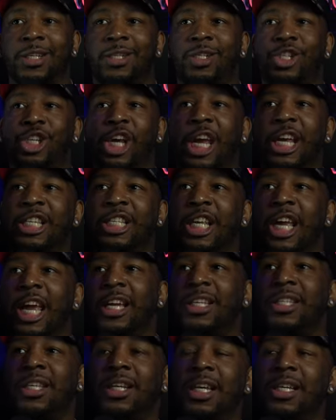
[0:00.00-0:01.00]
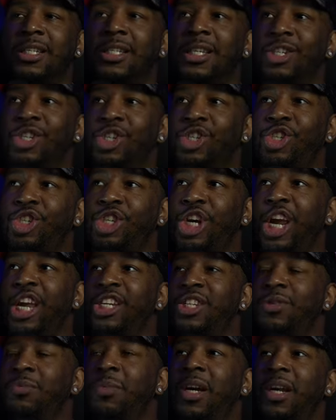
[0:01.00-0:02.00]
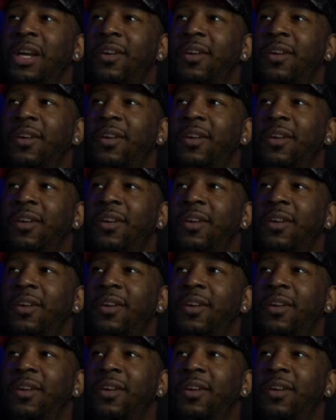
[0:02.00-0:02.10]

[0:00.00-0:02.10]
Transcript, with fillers: and just chase excellence and just chase